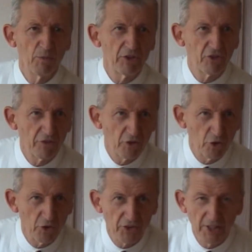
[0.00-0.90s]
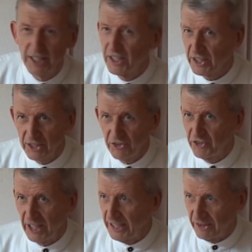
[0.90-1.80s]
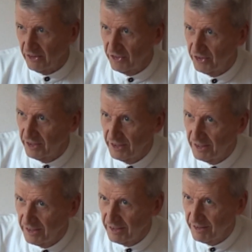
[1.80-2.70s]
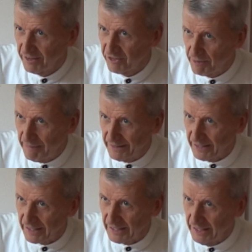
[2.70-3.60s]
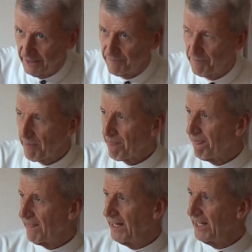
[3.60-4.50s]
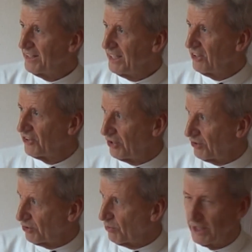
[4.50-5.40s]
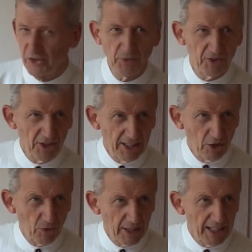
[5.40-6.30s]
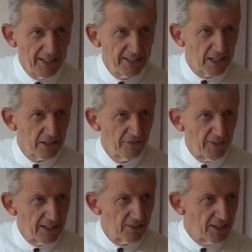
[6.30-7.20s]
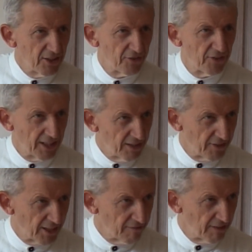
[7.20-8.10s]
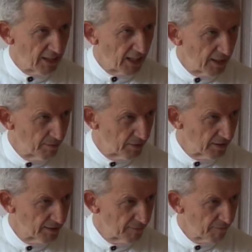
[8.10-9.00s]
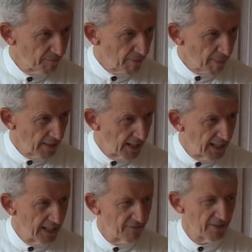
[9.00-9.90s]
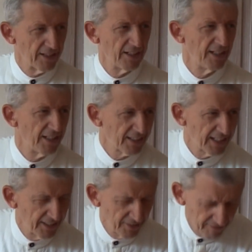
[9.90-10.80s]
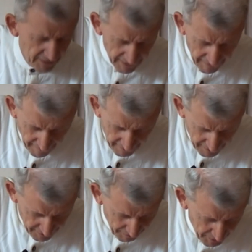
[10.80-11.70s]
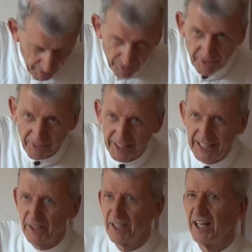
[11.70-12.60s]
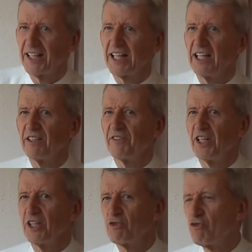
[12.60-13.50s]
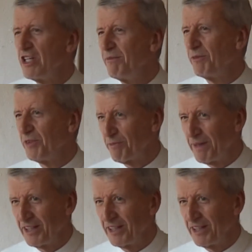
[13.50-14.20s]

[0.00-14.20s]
which of course can change dramatically, and the internal ones, which equally, and none of it is very, very reliable. I have a, a kind of, sometimes I forget, a kind of agreement with